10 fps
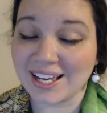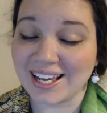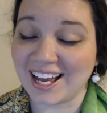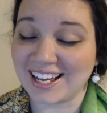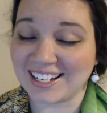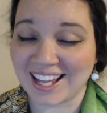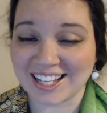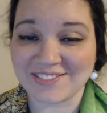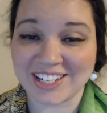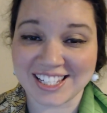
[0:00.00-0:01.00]
and that's
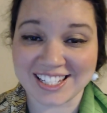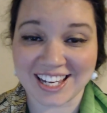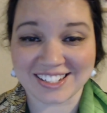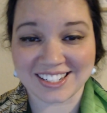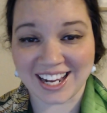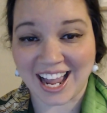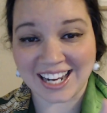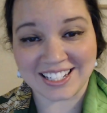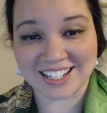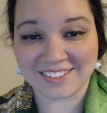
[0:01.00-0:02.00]
because yesterday I
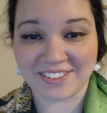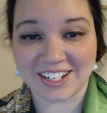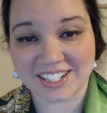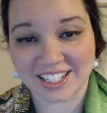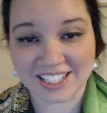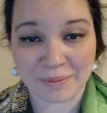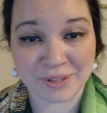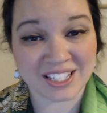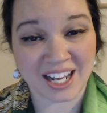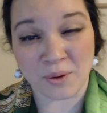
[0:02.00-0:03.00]
did finish
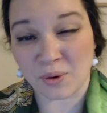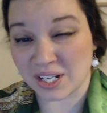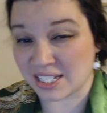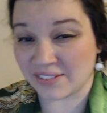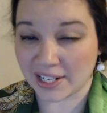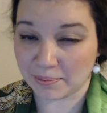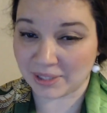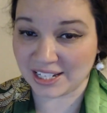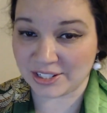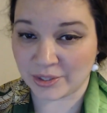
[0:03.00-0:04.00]
acceptance and I wasn't even up
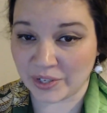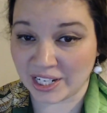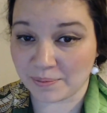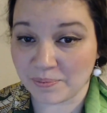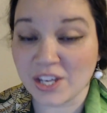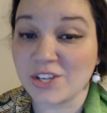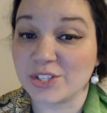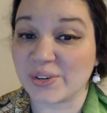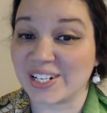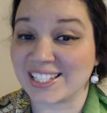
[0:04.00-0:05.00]
late doing it, so
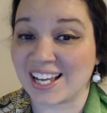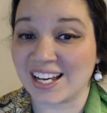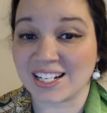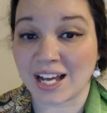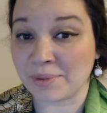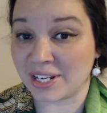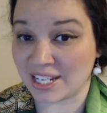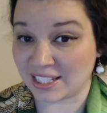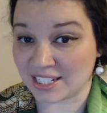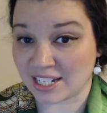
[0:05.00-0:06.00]
I decided I'm going to
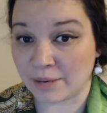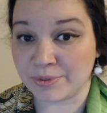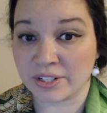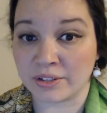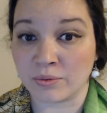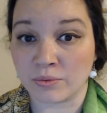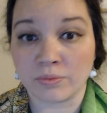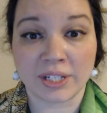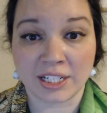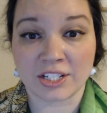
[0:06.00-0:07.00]
take the time to
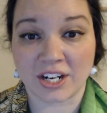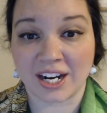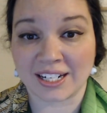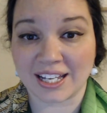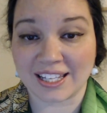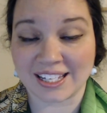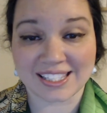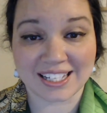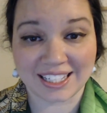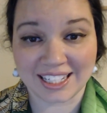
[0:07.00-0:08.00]
really try and get things
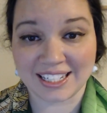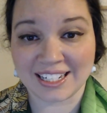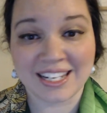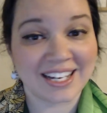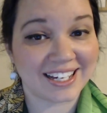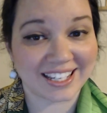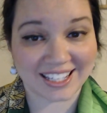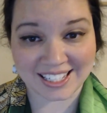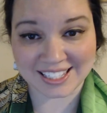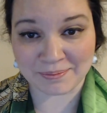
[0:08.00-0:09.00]
clean, get
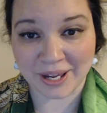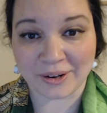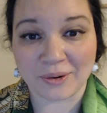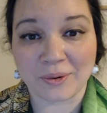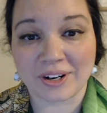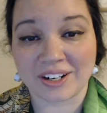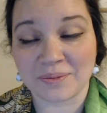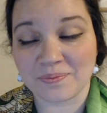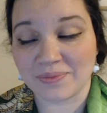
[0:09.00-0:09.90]
things in better order.